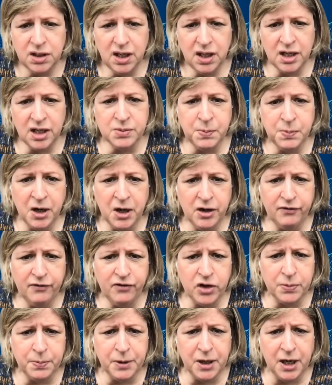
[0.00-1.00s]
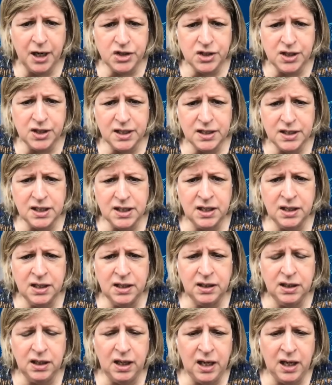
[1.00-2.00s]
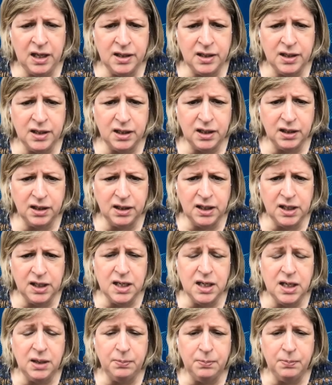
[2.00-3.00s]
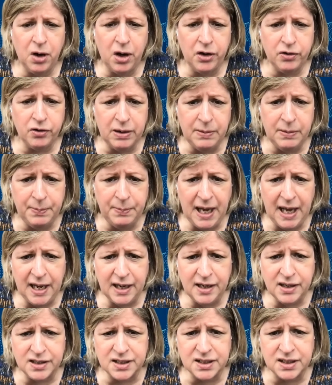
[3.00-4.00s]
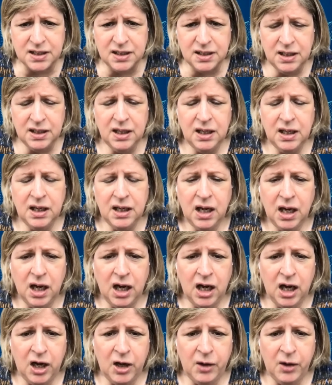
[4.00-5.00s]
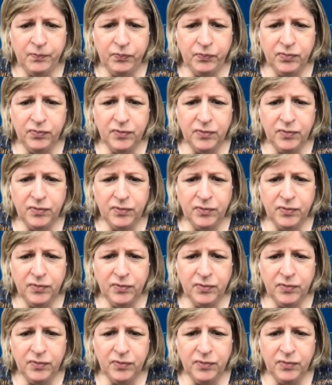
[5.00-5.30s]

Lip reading: as part of your project and the key broader impacts. And